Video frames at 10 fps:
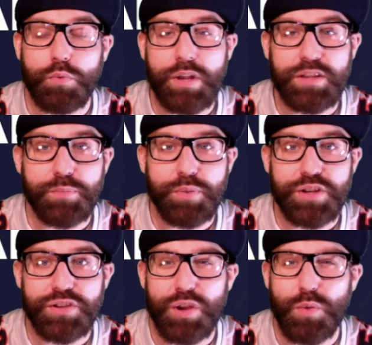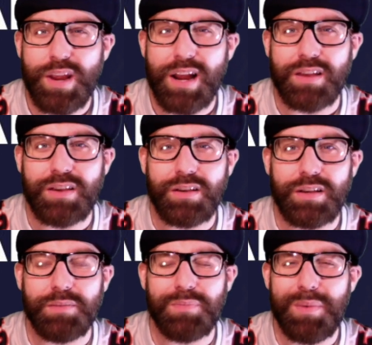get some pressure there. We got a
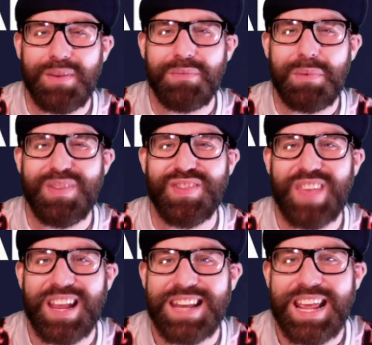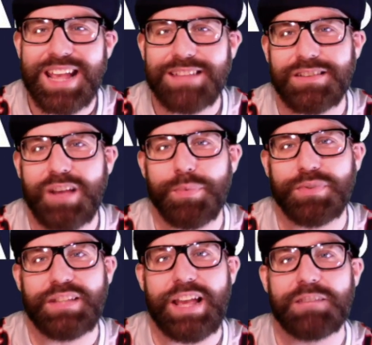good, maybe Thick Nick gets a couple
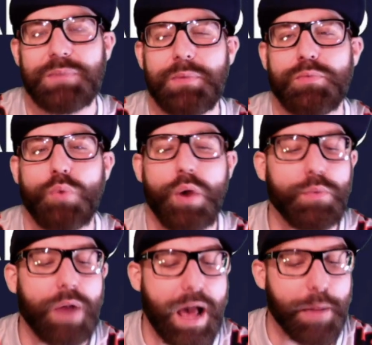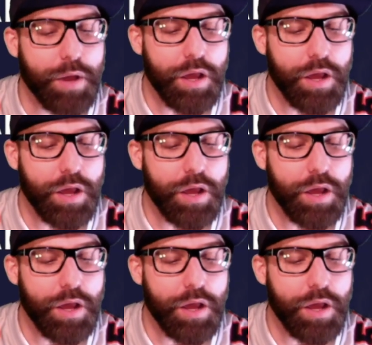sacks. Maybe Roy Robb.